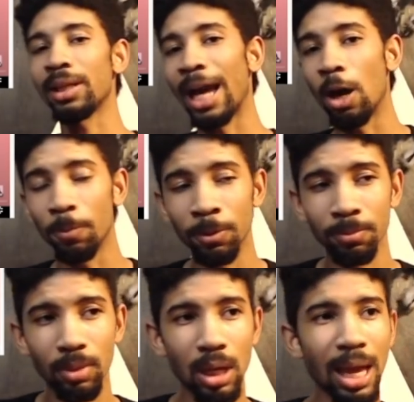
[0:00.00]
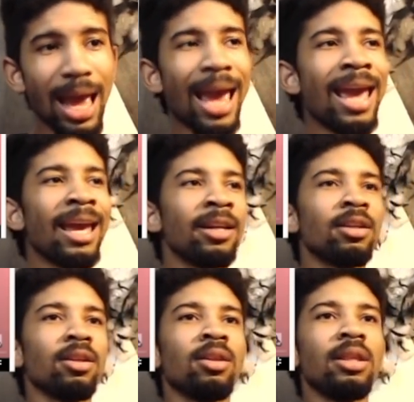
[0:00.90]
the album and
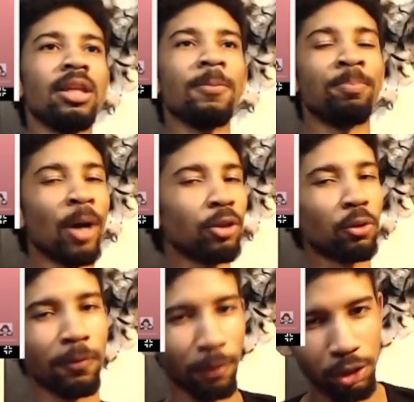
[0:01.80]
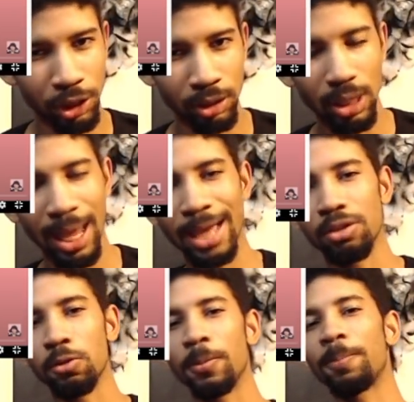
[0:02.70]
the bundled version has
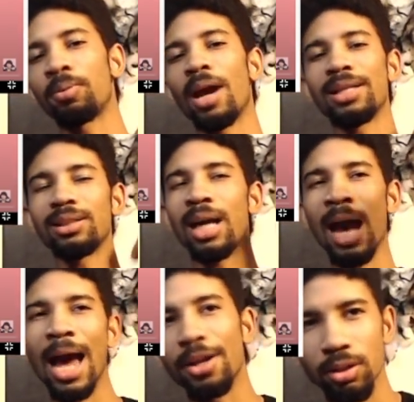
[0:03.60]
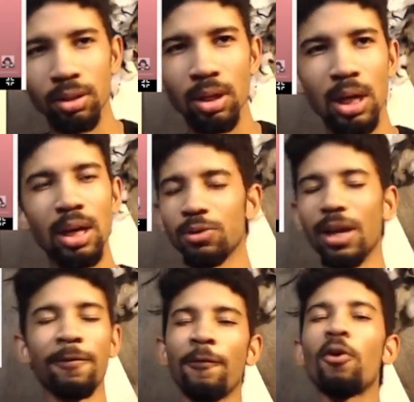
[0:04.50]
to be priced higher. It was
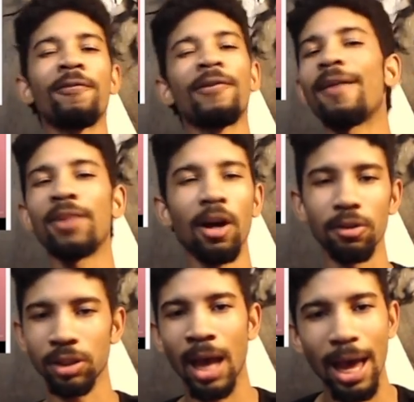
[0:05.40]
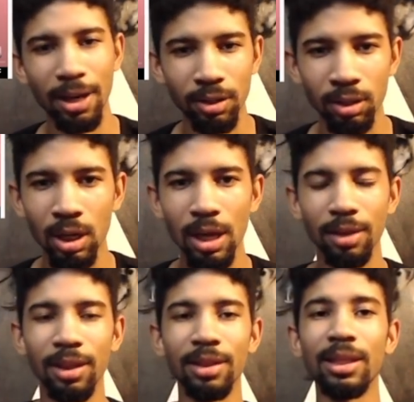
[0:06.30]
like four or five dollars higher
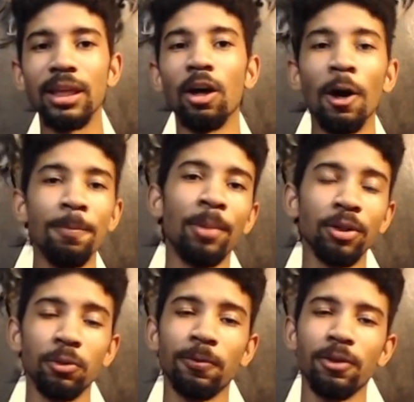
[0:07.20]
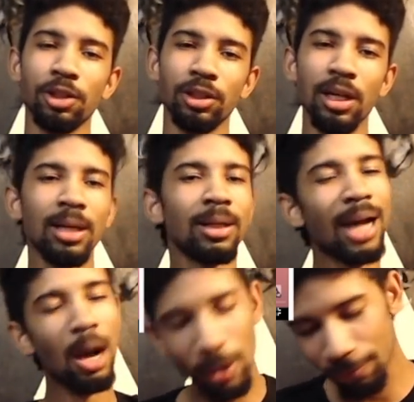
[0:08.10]
than the unbundled version.
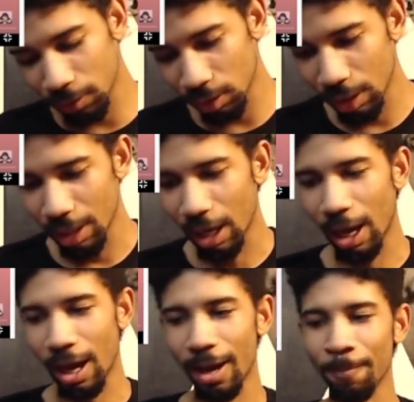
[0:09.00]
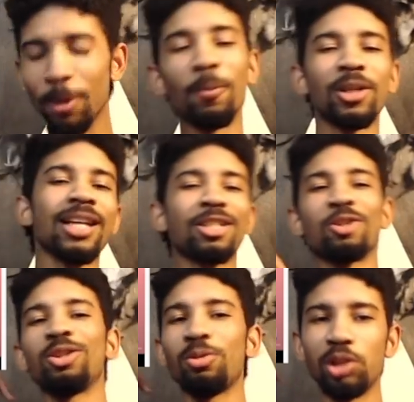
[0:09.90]
However, uh, Billboard is actually
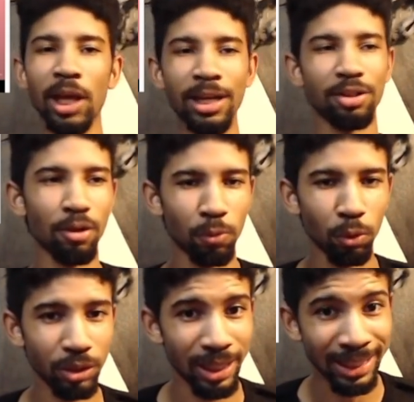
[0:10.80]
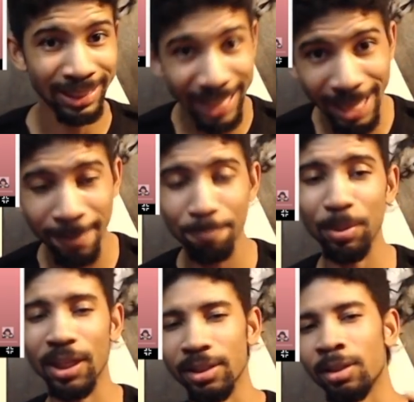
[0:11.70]
going to change their rules again
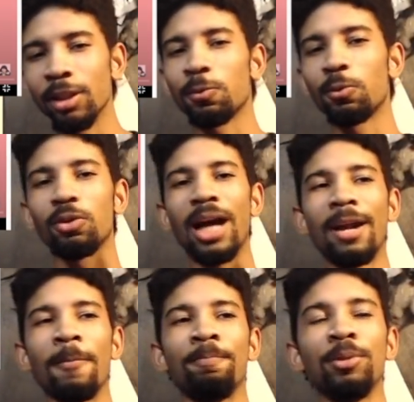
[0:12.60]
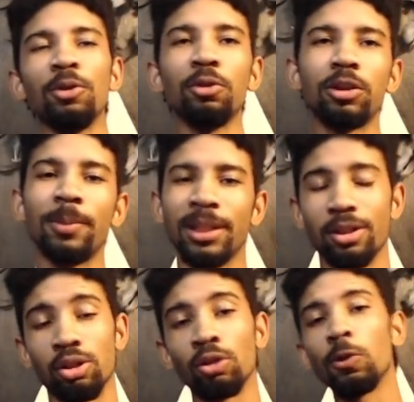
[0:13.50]
because this rule got abused because
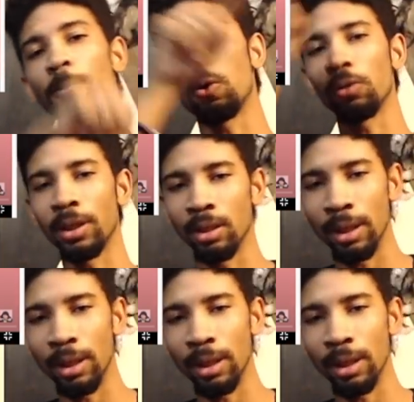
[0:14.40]
there's a loophole in